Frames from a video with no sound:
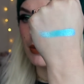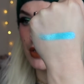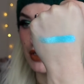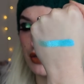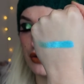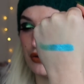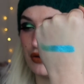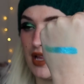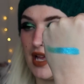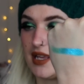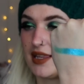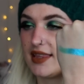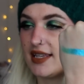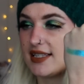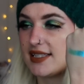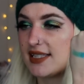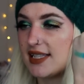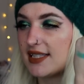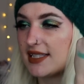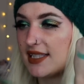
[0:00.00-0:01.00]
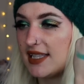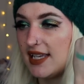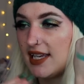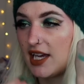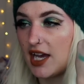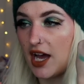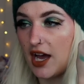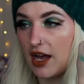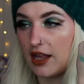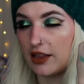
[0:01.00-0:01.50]
blue. Like this is the
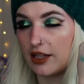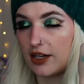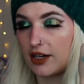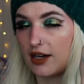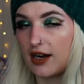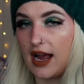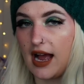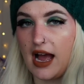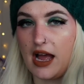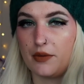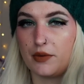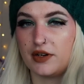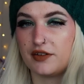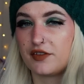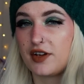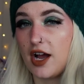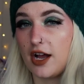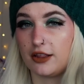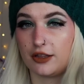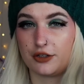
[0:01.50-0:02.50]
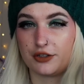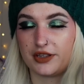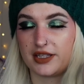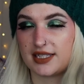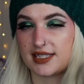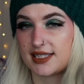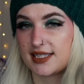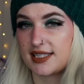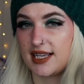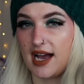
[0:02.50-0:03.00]
color I would have colored
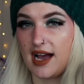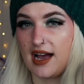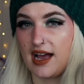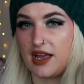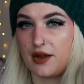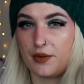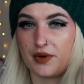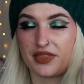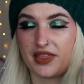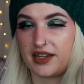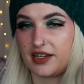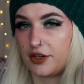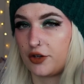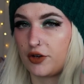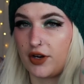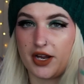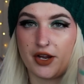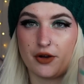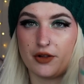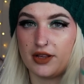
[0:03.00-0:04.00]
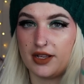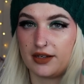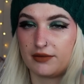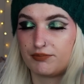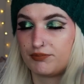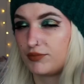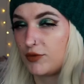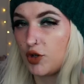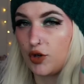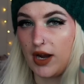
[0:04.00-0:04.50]
the sky with like a Crayola
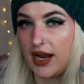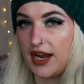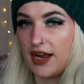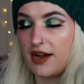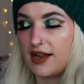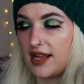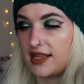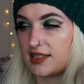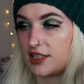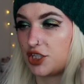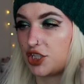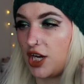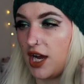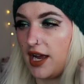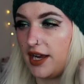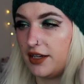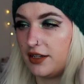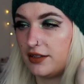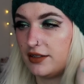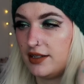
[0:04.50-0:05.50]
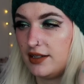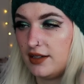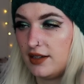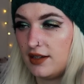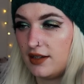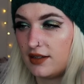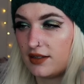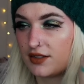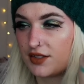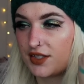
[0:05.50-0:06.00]
crayon as a child.
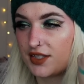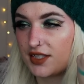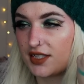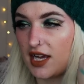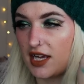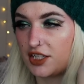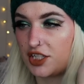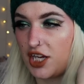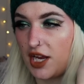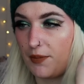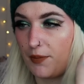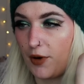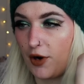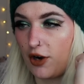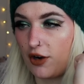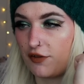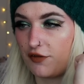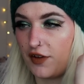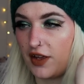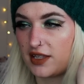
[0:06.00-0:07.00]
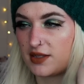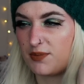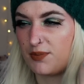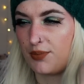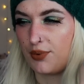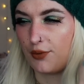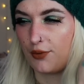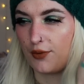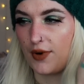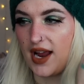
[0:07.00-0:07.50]
Such a
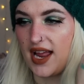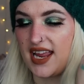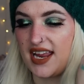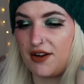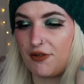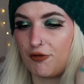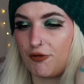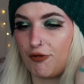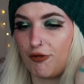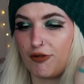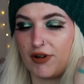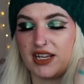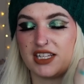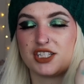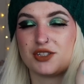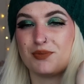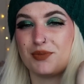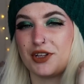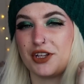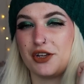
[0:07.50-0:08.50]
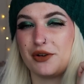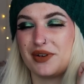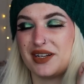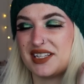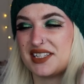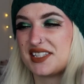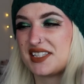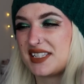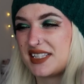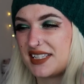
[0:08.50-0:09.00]
perfect, bright, rich blue. It
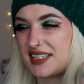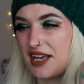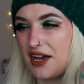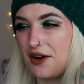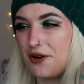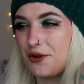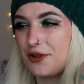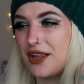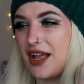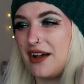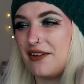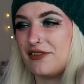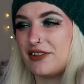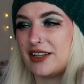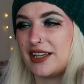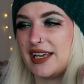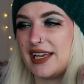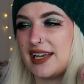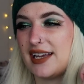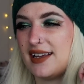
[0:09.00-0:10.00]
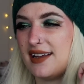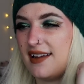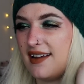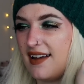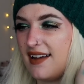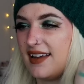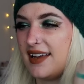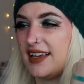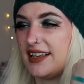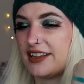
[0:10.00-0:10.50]
is so lovely.
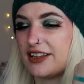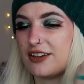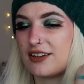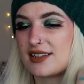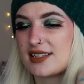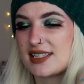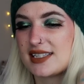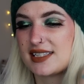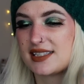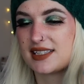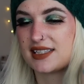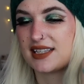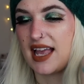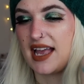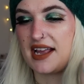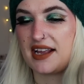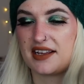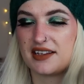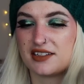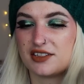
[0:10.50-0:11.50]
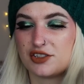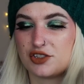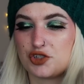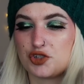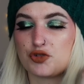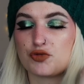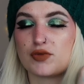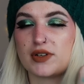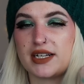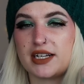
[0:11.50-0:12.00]
It looks like
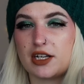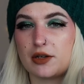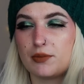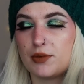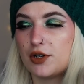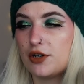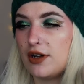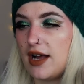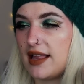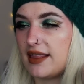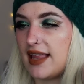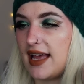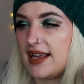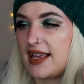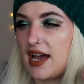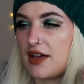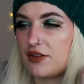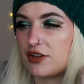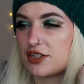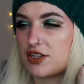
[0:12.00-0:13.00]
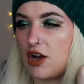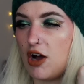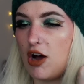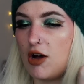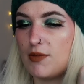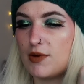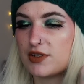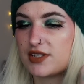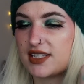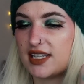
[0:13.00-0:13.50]
drinkable. I like how there's
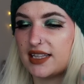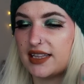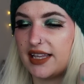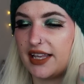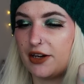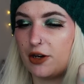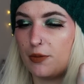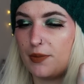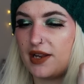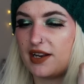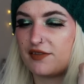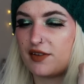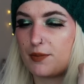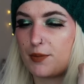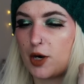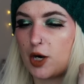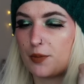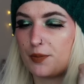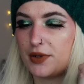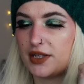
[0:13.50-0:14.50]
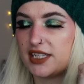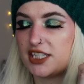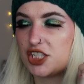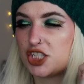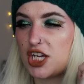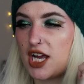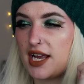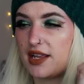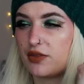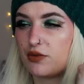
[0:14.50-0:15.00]
almost a little bit of a purpley
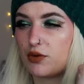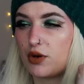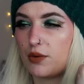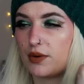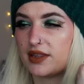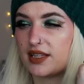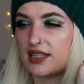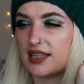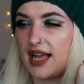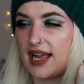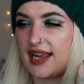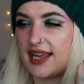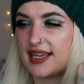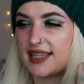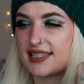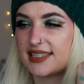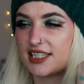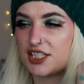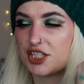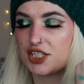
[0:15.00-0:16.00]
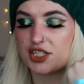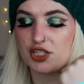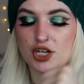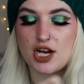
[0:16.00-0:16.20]
shine through it when the light hits it just